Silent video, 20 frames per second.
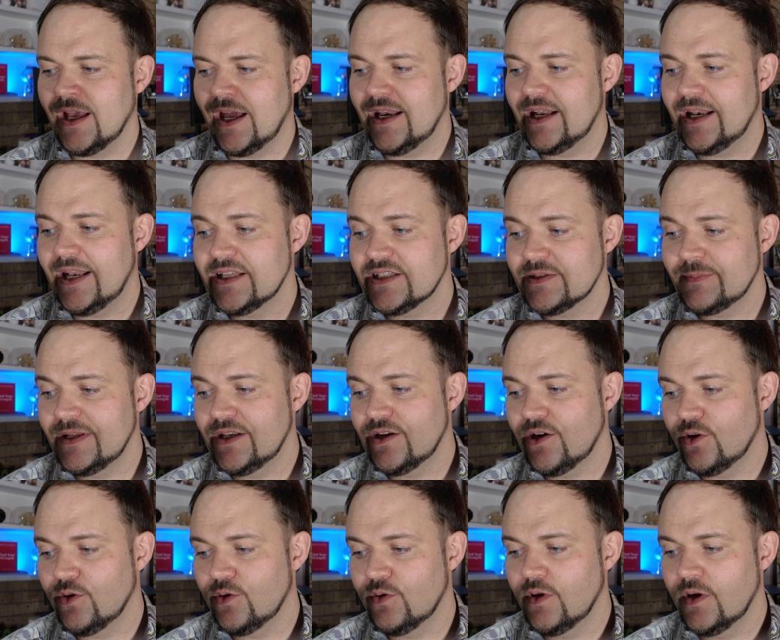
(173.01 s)
and it lets me
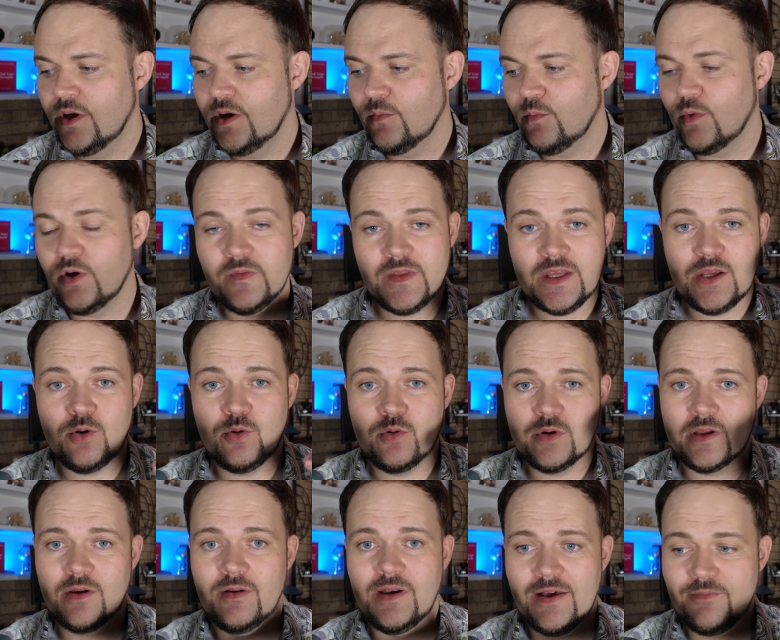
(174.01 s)
know what the
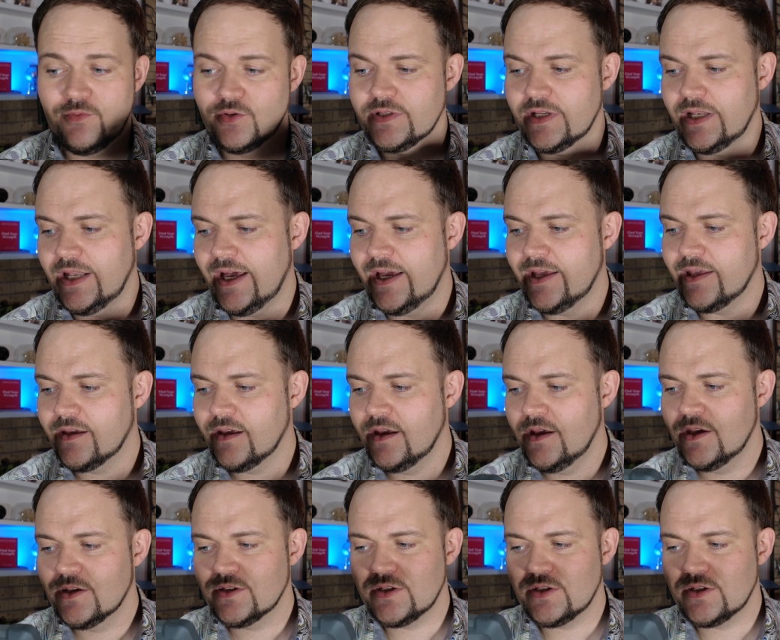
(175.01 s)
audio levels are like.